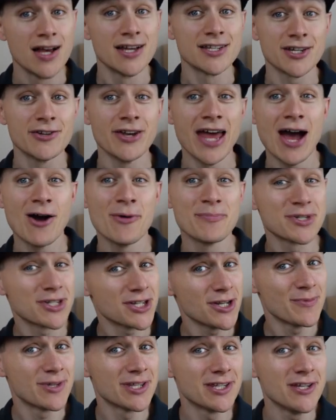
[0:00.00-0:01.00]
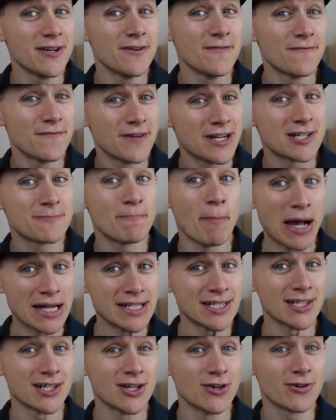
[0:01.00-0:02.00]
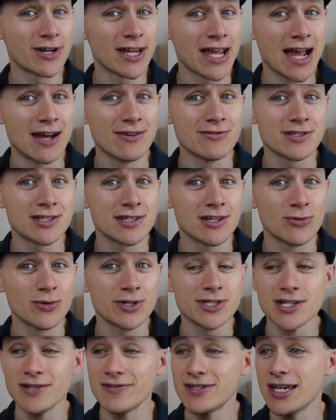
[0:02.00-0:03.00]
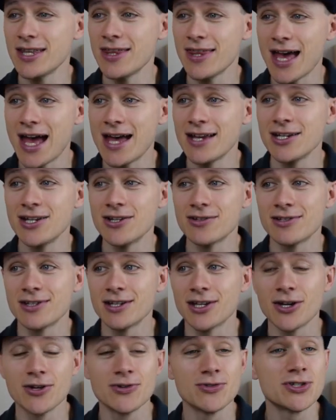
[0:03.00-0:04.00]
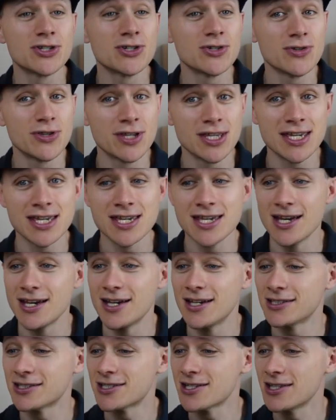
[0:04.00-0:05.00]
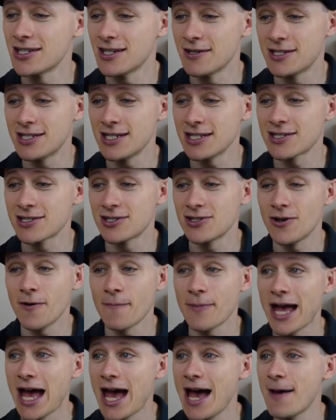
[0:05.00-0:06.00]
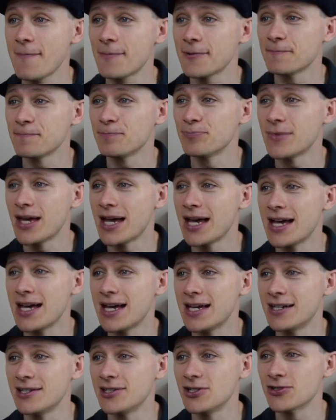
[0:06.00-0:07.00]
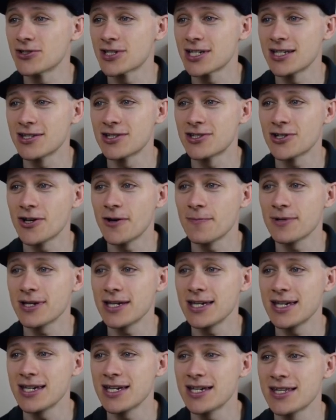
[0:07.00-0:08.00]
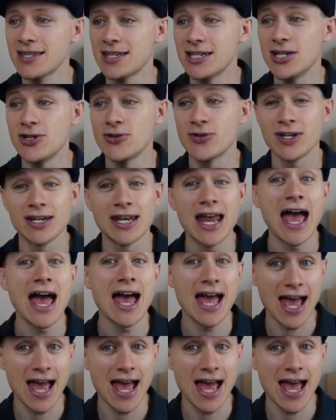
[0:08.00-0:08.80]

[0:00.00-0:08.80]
So now I'm assuming that you've finished binding your account. So once you've done that, you can go to the desktop app, and you'll see at the top here that you can